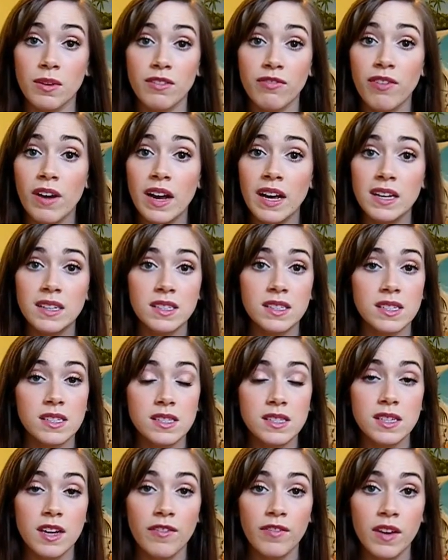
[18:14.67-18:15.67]
with friends
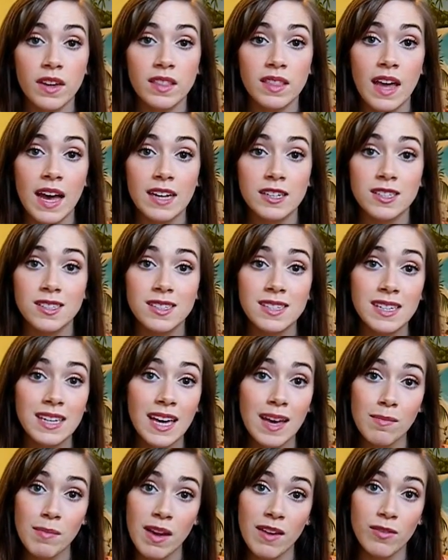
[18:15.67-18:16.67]
and stuff like that, just to
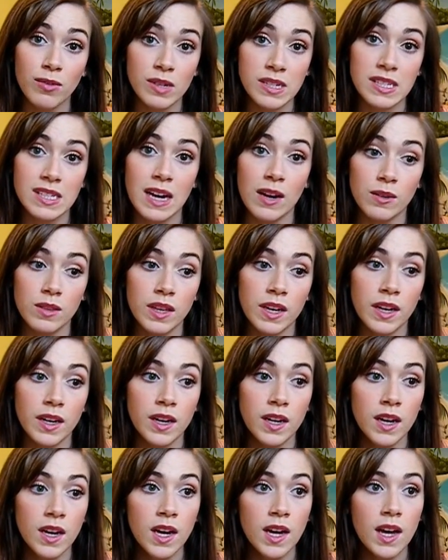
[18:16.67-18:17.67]
get my voice out
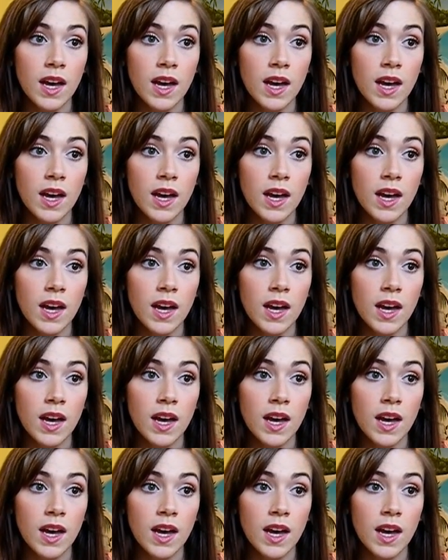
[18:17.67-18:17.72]
there.